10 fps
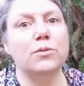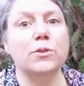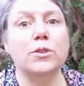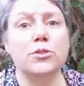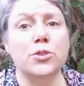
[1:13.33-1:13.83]

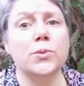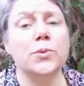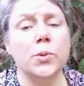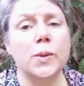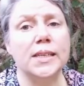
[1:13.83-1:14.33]
for the June
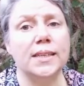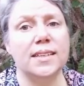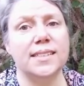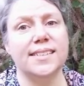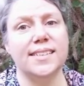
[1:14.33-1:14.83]

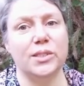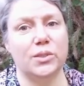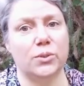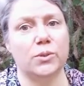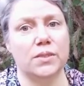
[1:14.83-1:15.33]
2019
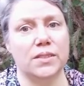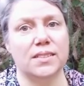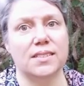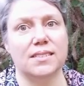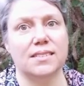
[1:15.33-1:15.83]
solstice.